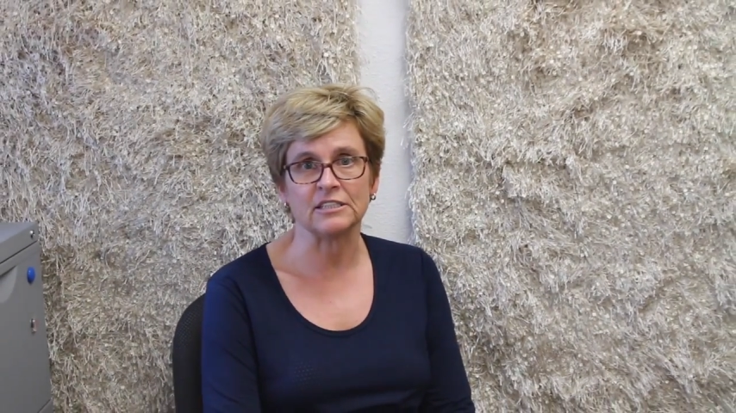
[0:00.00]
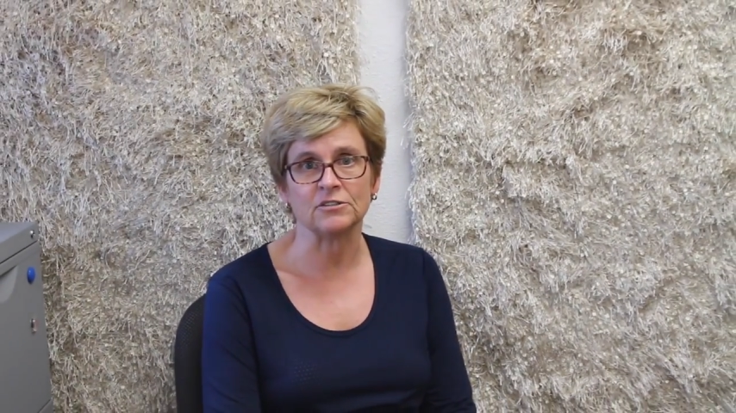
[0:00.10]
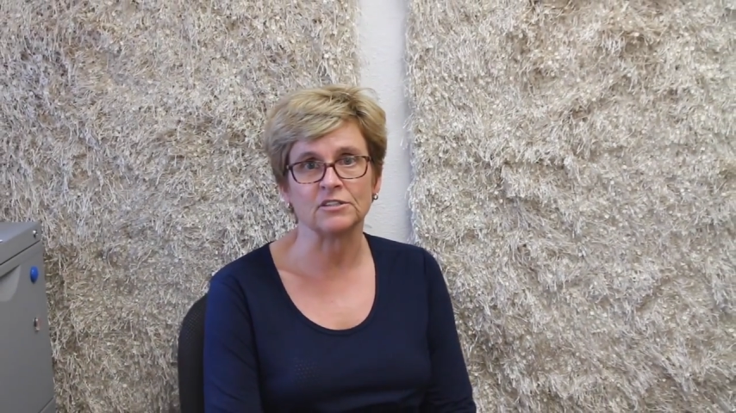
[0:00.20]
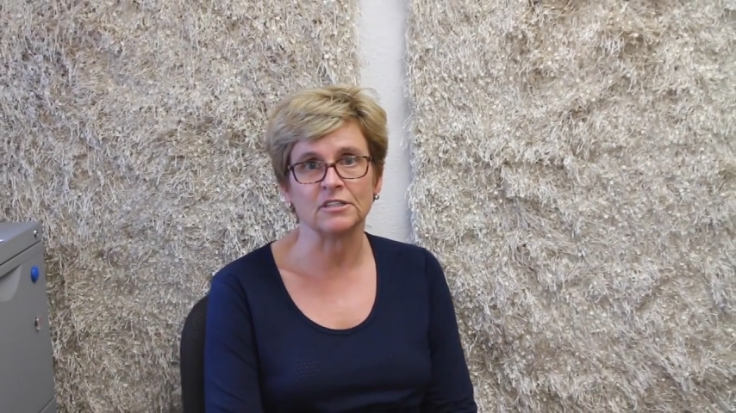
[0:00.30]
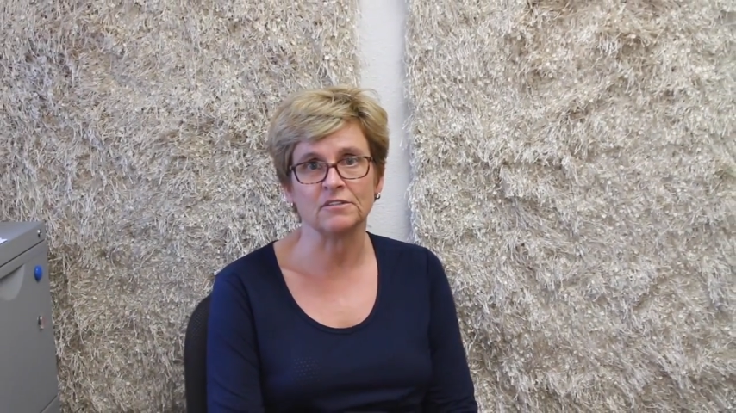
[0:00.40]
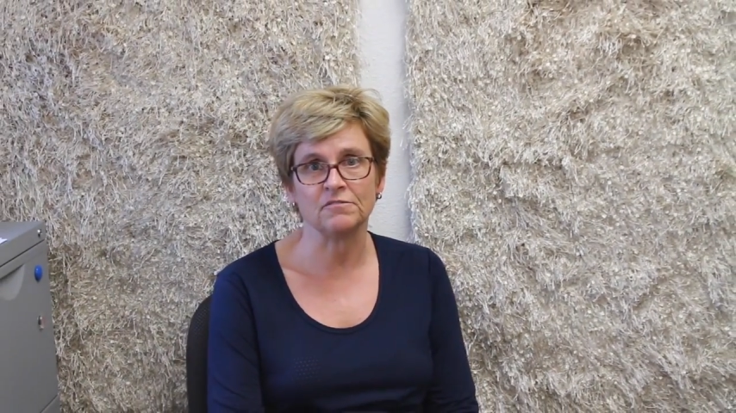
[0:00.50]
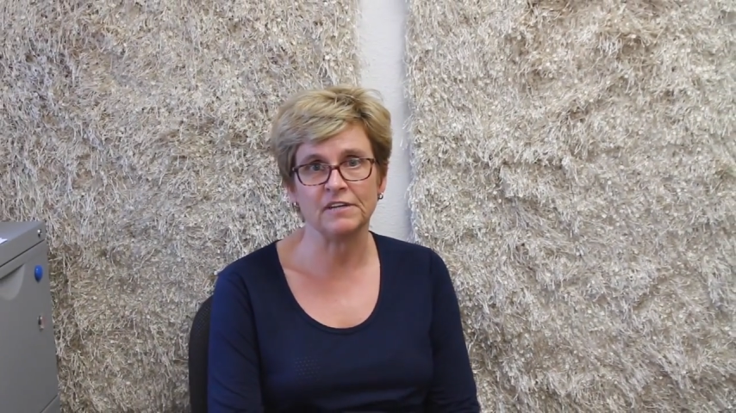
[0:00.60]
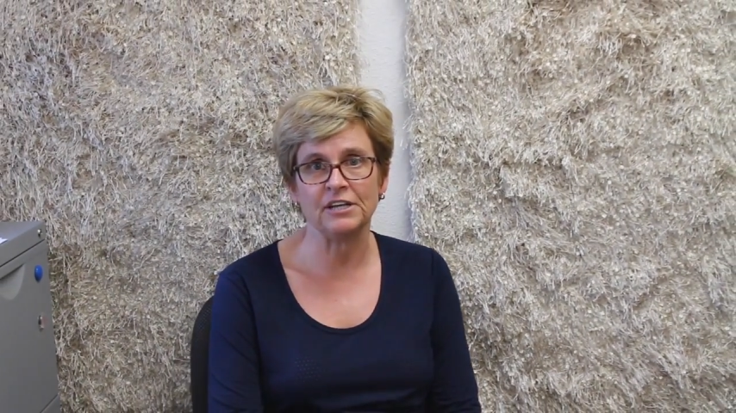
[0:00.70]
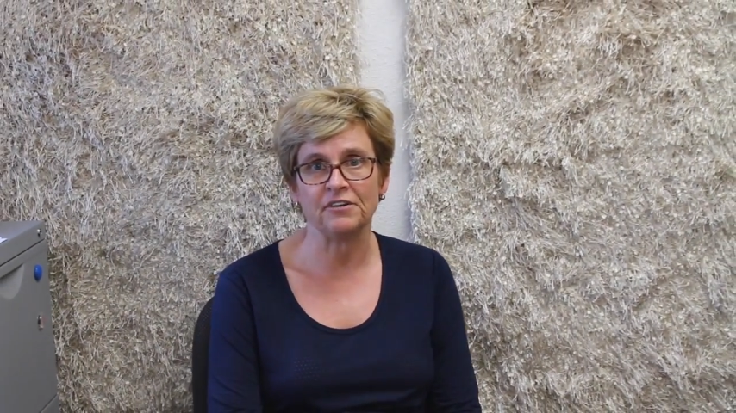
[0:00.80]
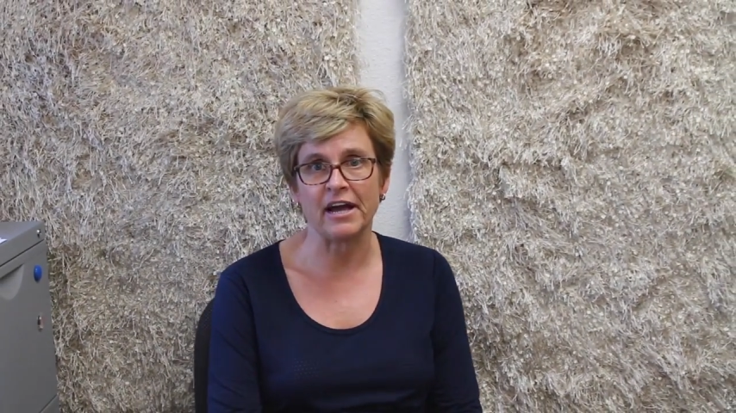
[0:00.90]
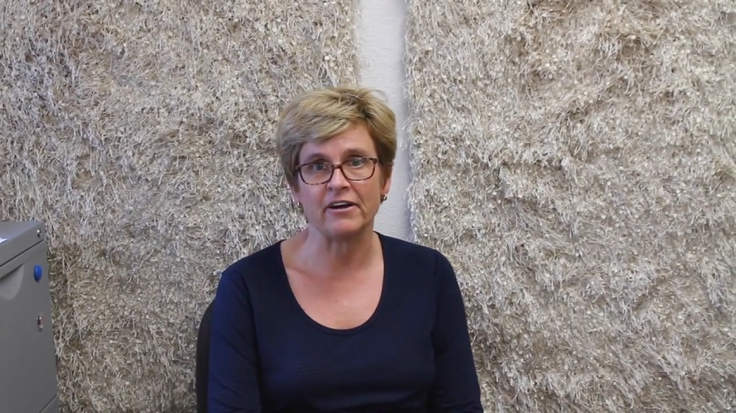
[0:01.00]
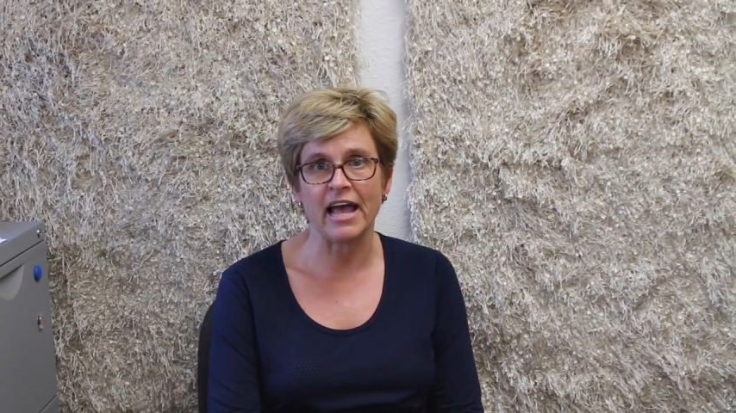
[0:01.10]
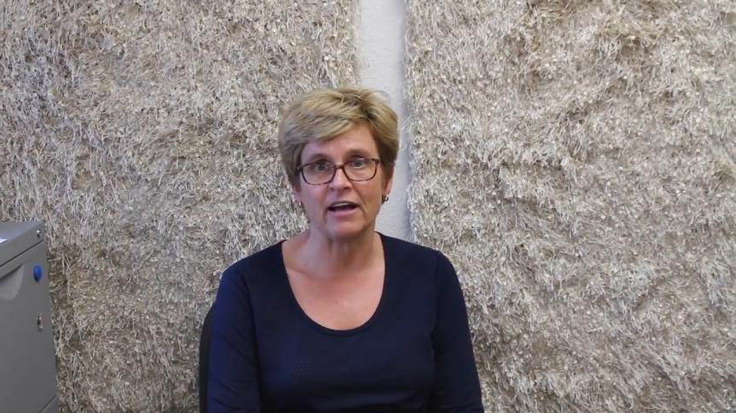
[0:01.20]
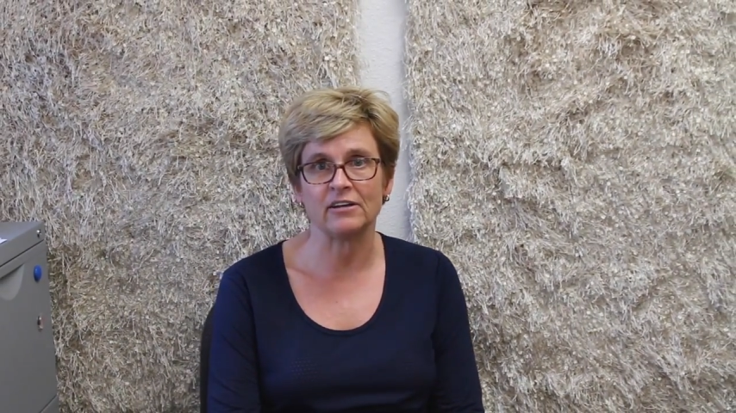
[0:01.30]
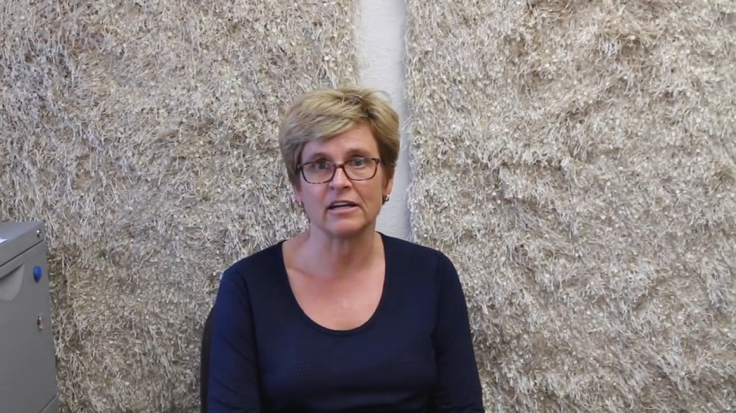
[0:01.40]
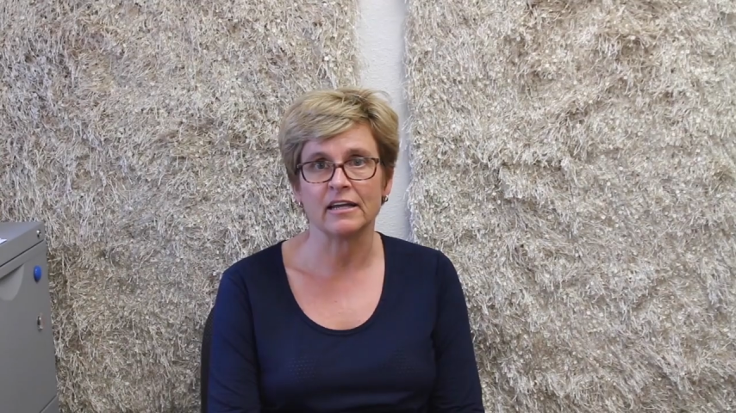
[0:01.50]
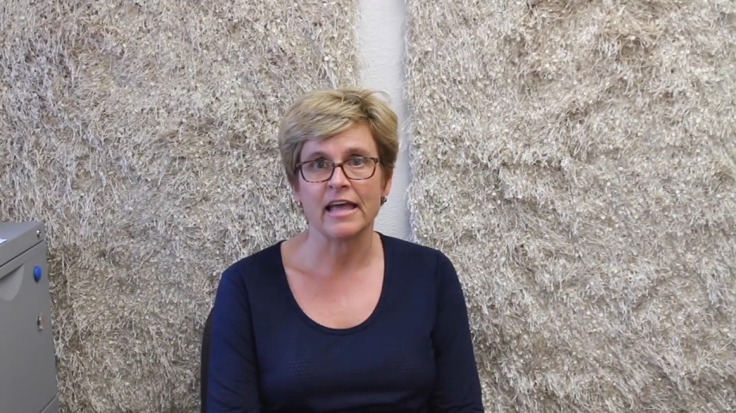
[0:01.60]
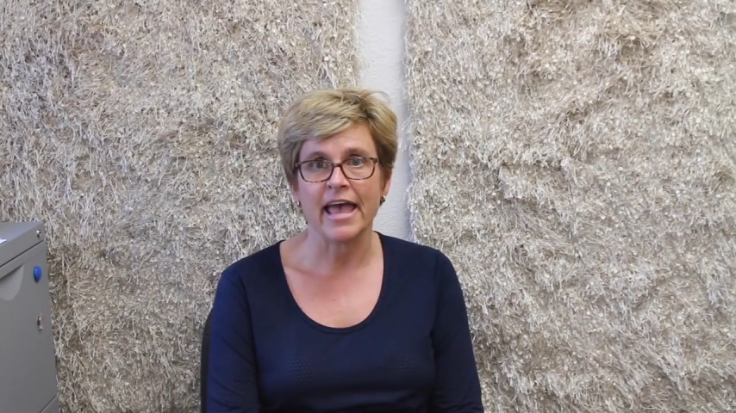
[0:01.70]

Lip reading: in order to figure out how to